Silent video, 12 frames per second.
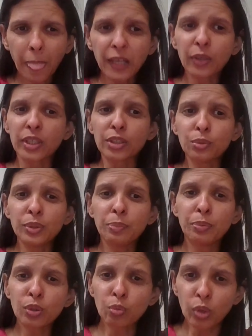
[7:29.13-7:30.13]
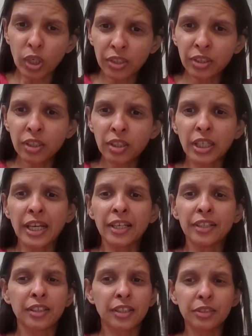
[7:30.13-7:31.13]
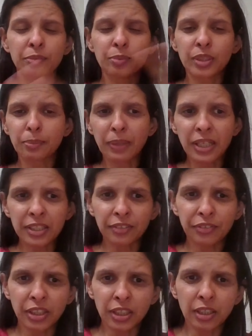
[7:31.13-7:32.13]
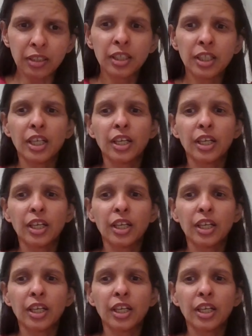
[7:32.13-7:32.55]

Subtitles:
Okay, so we pour water and it supplies everything.